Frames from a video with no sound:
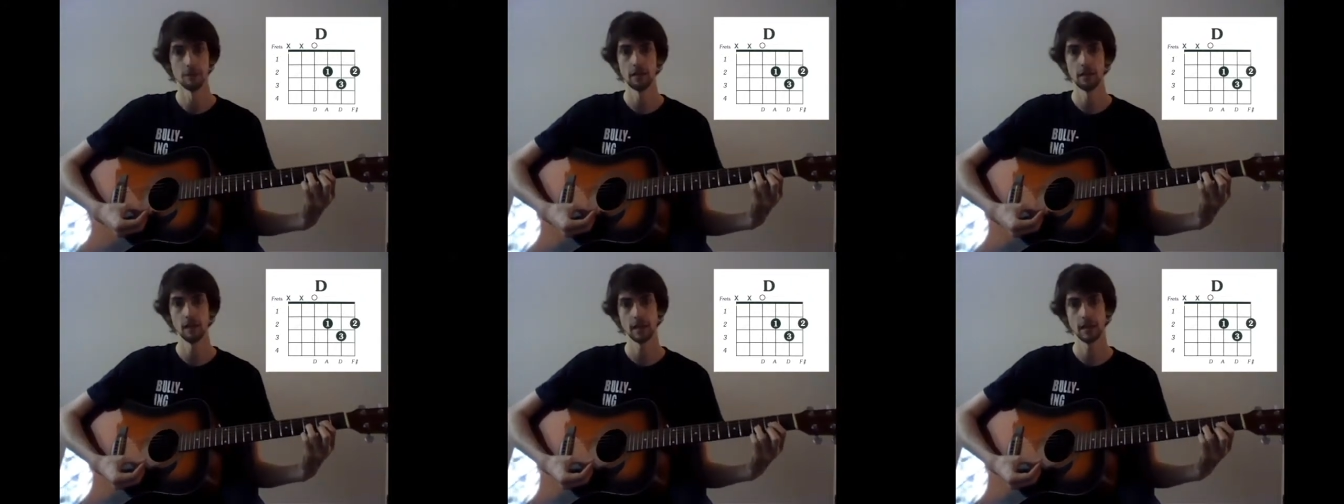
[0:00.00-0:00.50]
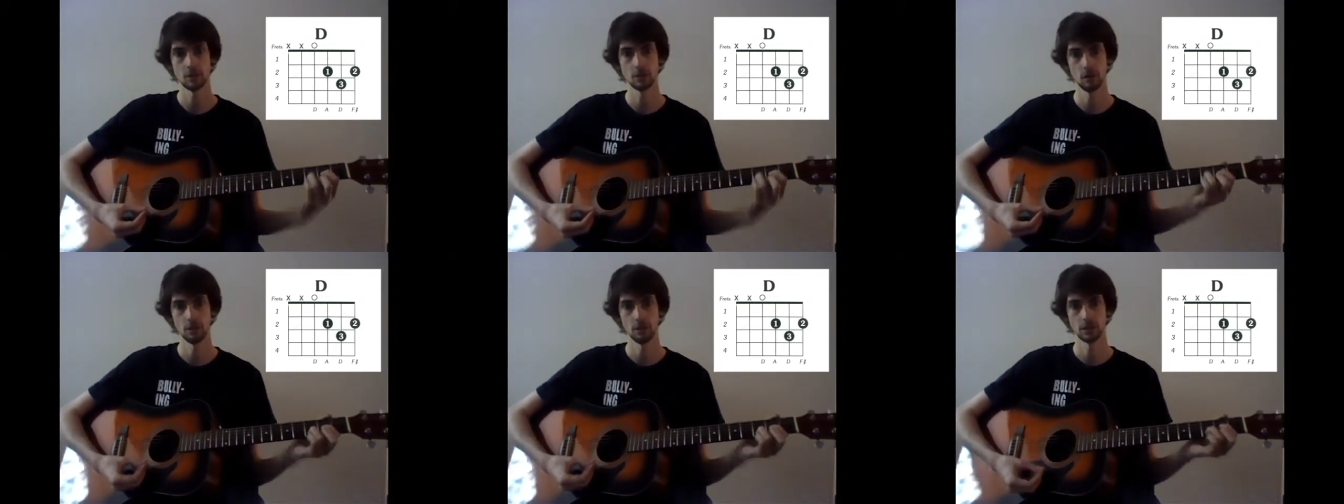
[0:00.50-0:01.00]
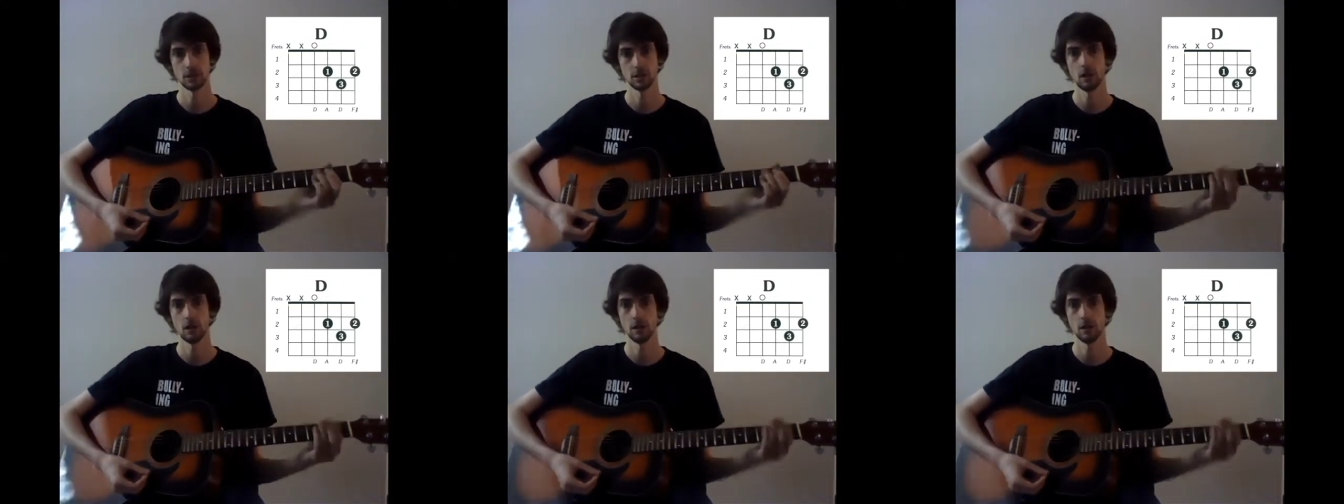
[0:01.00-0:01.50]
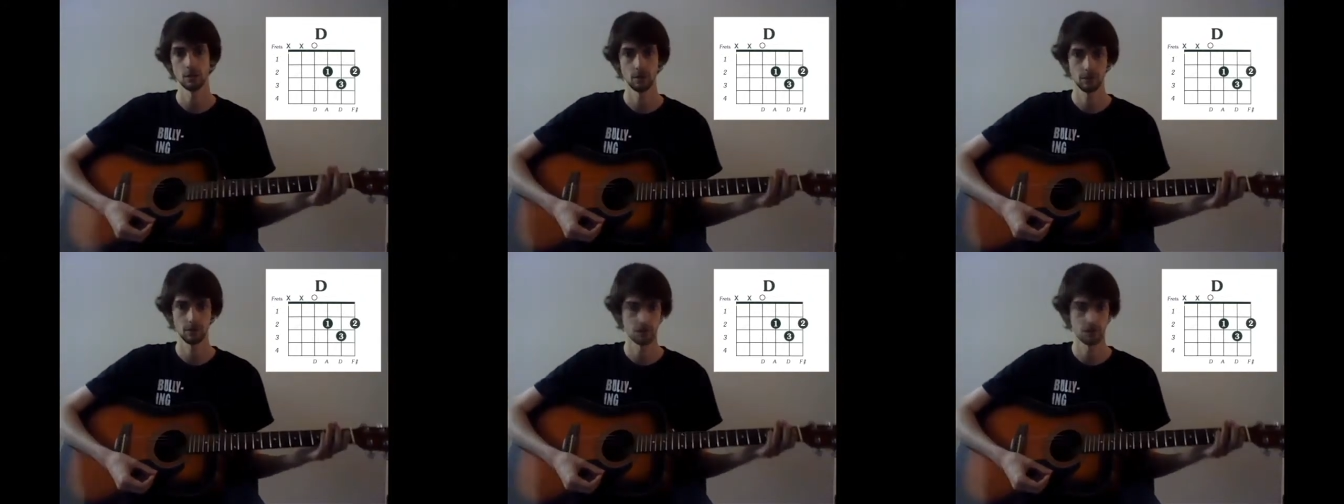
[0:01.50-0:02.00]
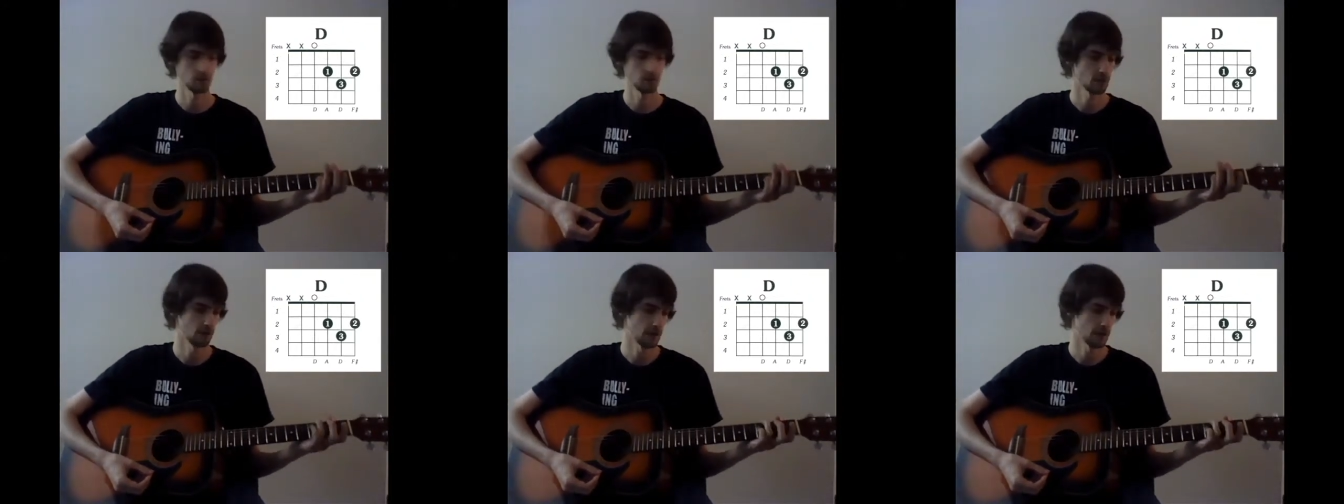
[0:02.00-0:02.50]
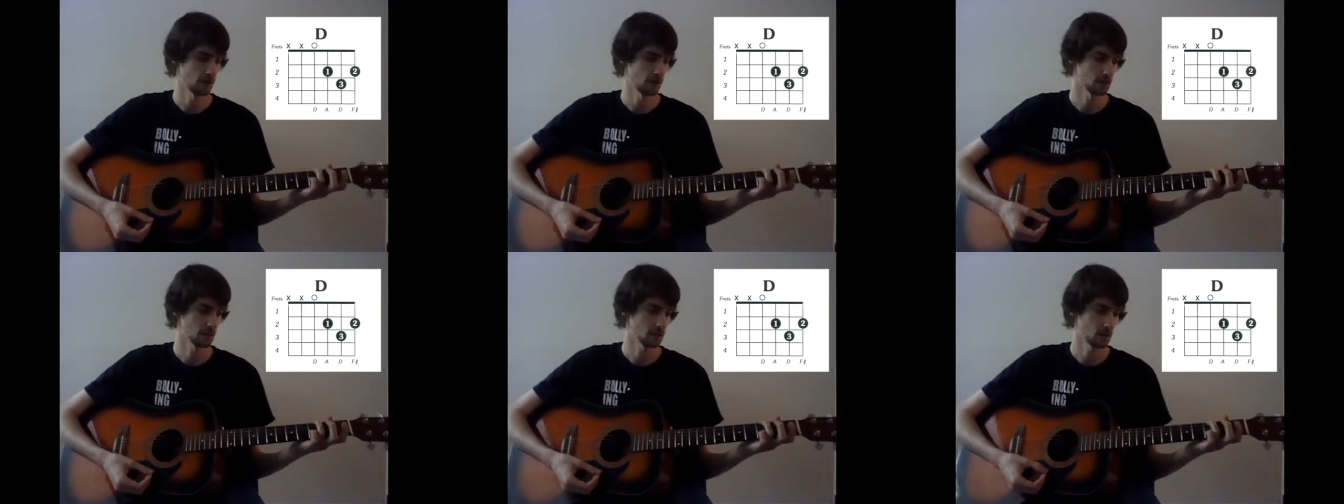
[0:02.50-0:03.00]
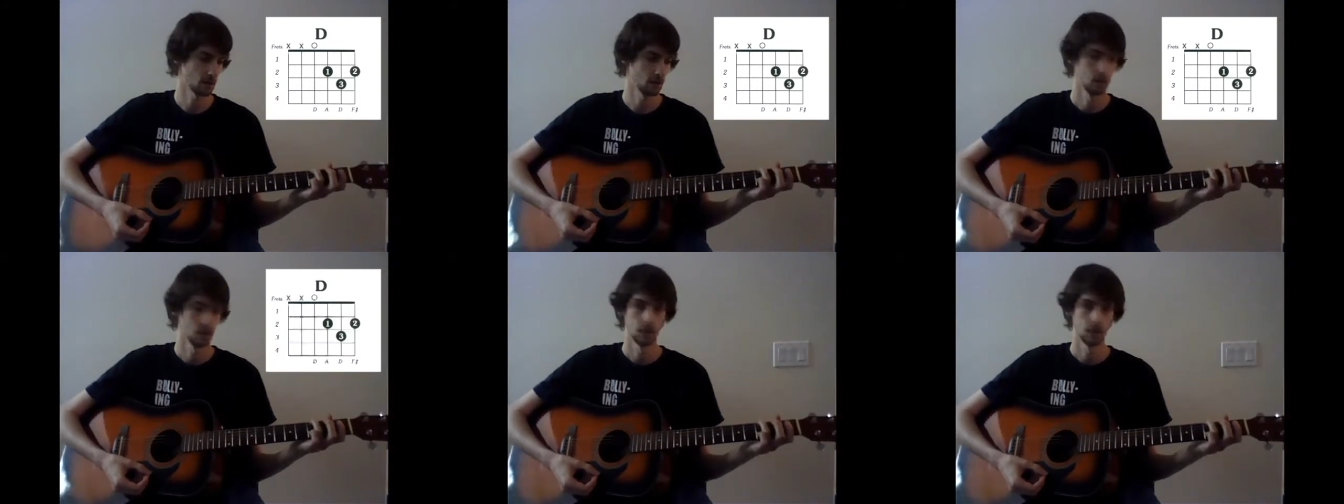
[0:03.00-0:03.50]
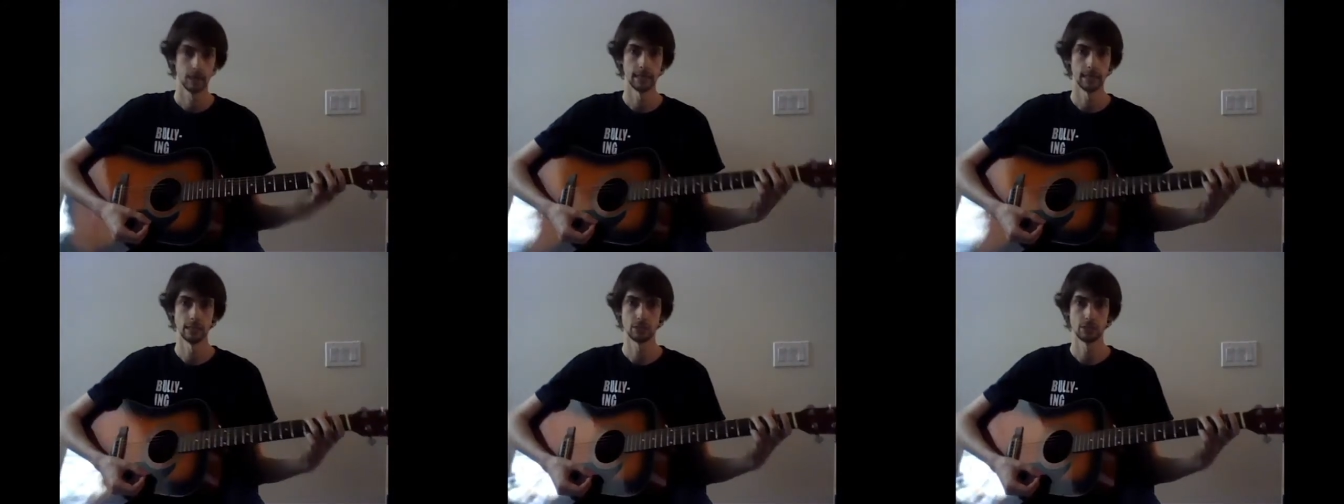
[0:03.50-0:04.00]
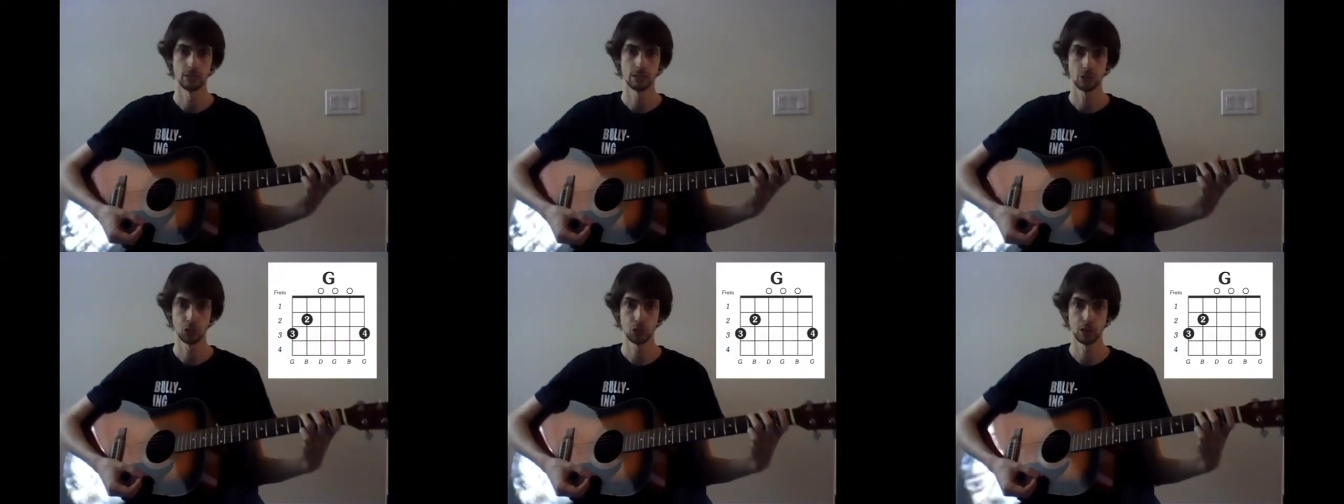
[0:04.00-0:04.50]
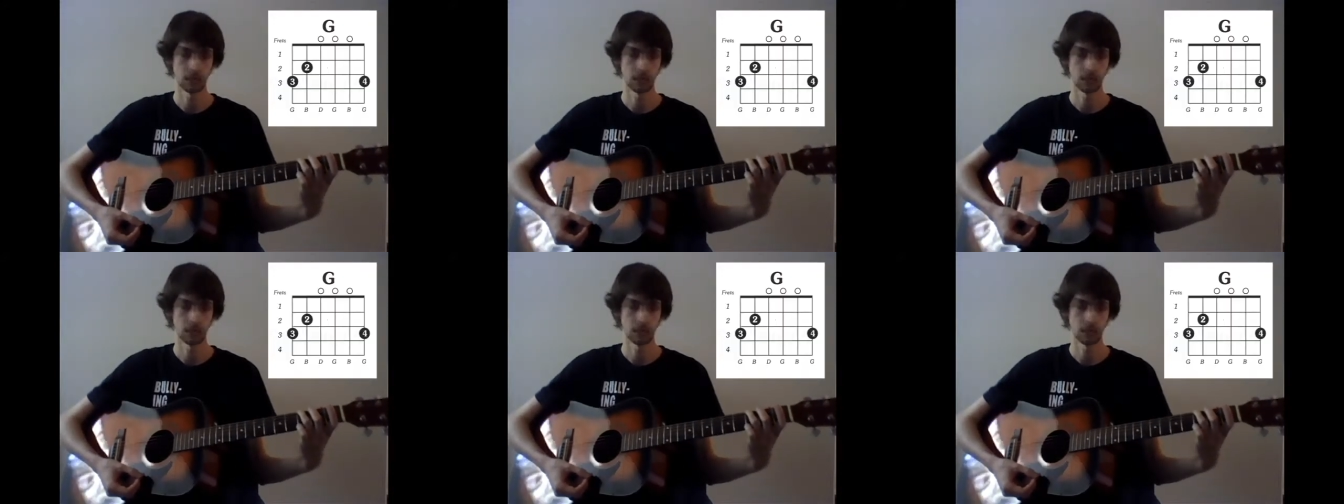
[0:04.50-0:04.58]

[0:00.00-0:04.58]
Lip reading: last chord, which is the hardest one for someone starting out on guitar, is G.